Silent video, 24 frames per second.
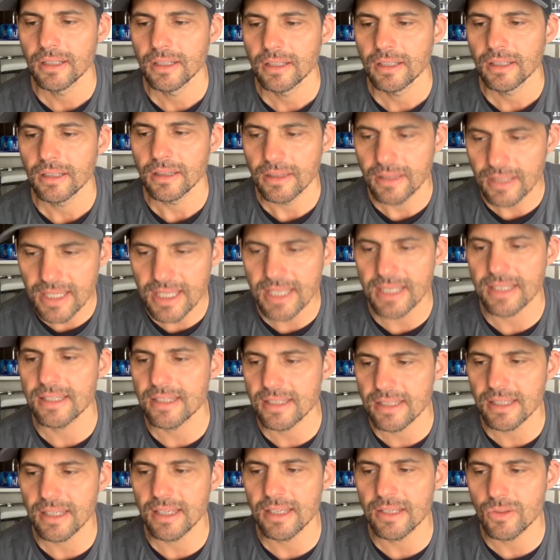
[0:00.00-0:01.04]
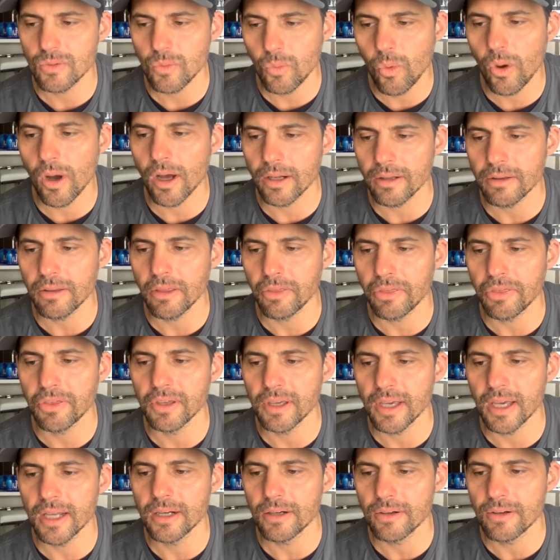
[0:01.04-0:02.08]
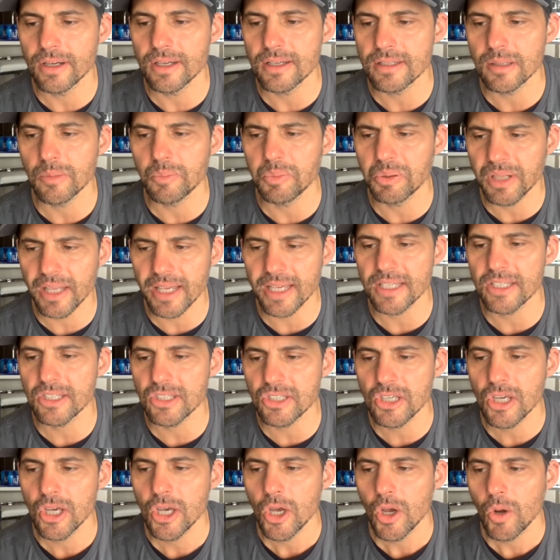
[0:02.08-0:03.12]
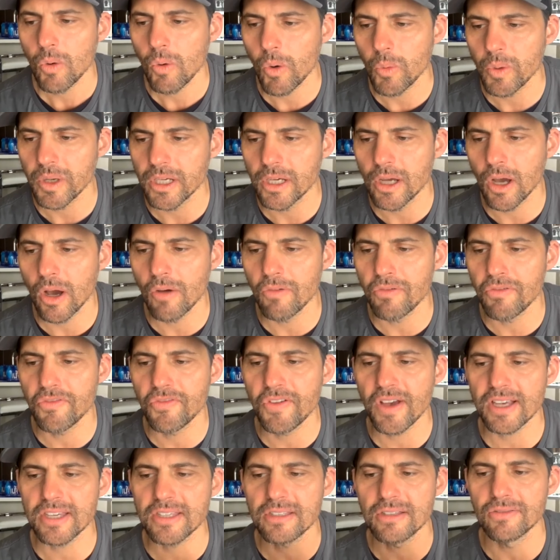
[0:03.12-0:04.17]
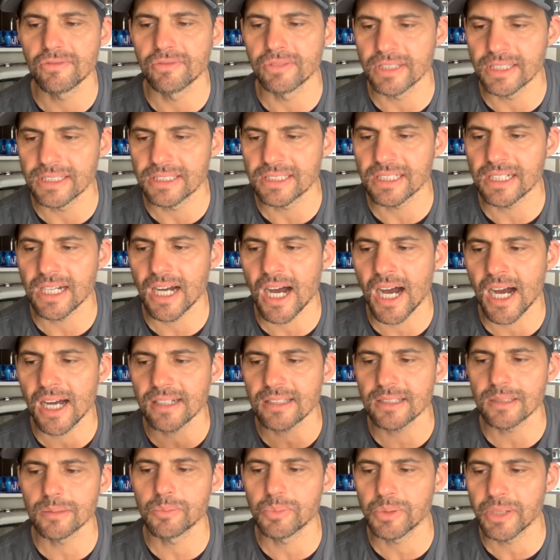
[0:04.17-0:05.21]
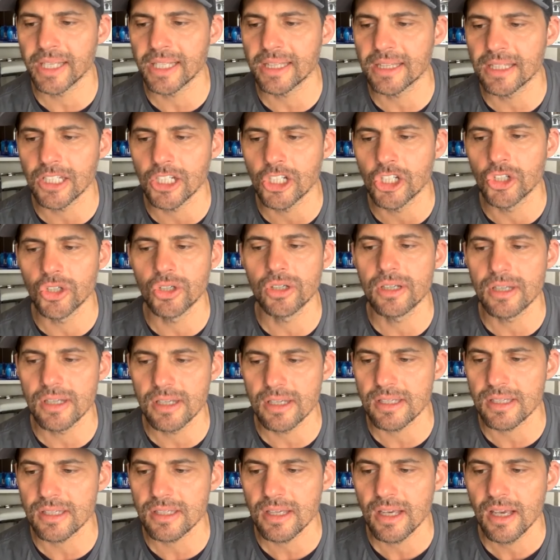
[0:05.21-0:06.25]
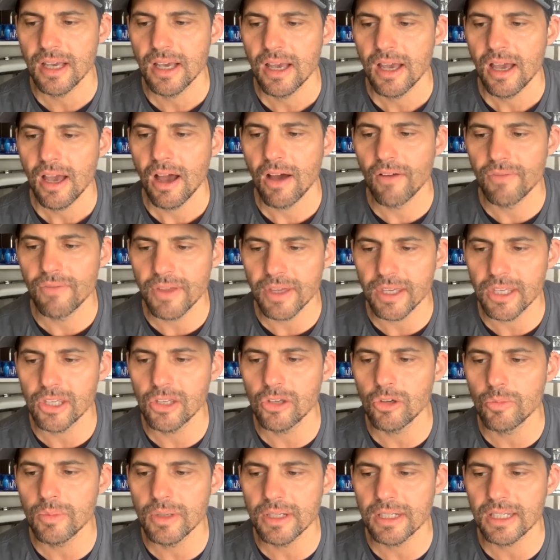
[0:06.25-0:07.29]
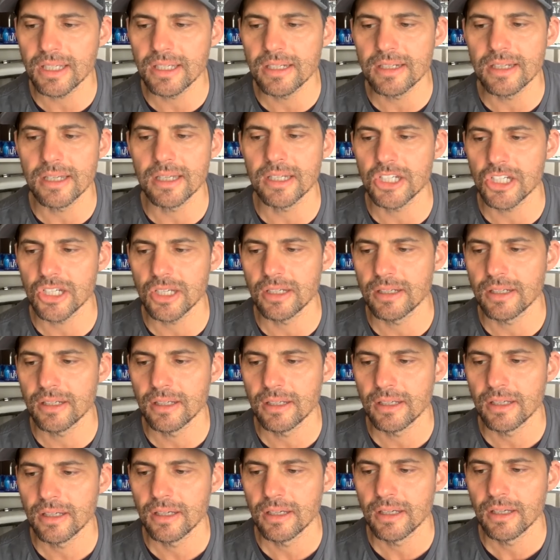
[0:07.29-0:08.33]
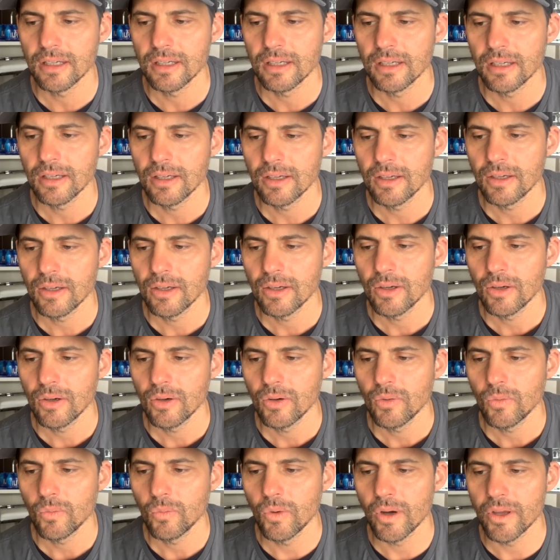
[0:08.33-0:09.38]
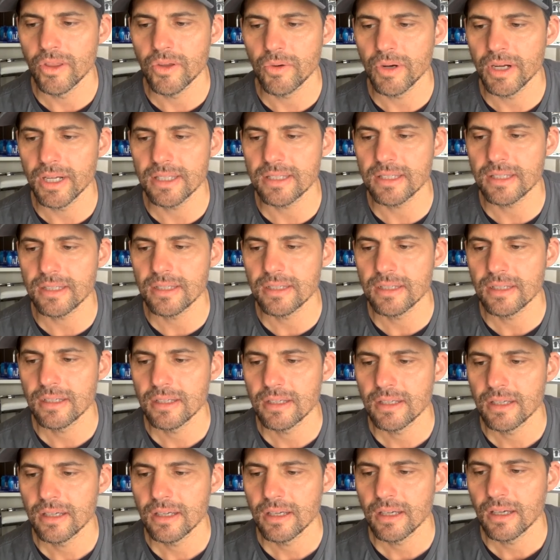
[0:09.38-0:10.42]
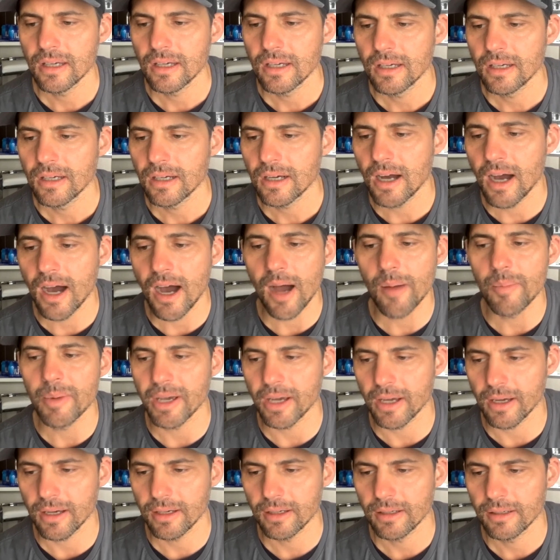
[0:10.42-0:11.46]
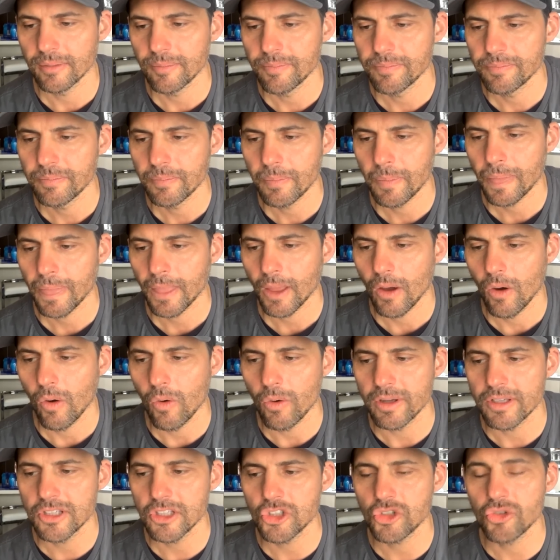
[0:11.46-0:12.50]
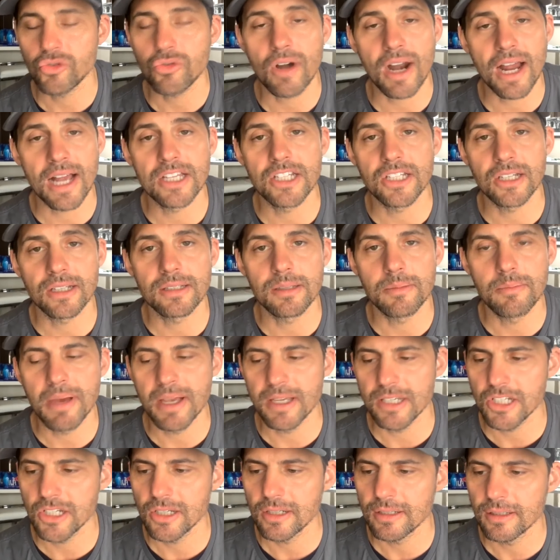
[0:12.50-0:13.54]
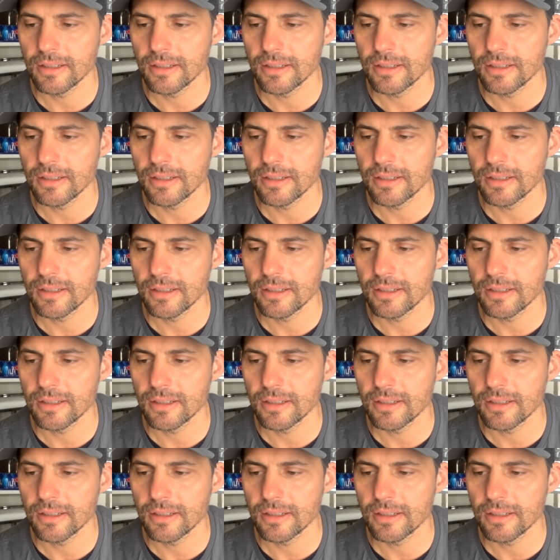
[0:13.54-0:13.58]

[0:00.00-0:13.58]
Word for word: This is what the theater is the place where we go festively to contemplate the goodness of the human condition whether it's comic or its tragic dimension.